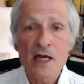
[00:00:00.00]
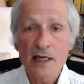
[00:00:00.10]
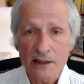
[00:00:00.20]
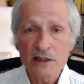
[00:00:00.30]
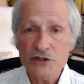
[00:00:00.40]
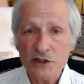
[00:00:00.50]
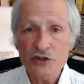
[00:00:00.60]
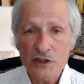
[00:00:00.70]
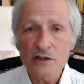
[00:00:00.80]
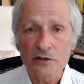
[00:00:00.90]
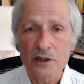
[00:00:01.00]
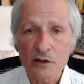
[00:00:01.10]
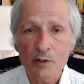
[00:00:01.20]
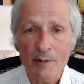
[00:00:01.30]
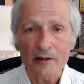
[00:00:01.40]
And he succeeded in
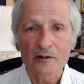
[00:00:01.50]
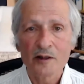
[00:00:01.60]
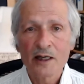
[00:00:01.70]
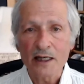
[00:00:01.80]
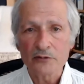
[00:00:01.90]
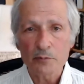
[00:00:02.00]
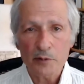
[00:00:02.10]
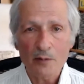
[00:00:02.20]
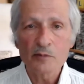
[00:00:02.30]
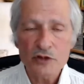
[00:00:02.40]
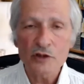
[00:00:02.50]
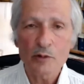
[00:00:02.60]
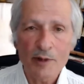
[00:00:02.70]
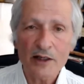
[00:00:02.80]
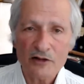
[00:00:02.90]
Quebec, and the problems in
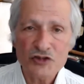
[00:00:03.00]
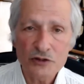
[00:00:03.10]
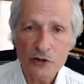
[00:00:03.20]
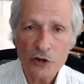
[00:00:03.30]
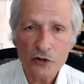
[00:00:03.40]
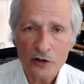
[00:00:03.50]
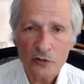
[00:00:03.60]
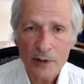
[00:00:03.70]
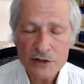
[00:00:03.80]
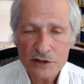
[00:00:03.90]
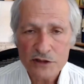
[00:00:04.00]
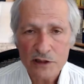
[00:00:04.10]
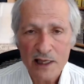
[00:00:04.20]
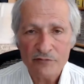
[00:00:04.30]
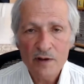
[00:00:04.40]
Quebec have still not gone away since he
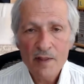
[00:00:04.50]
left.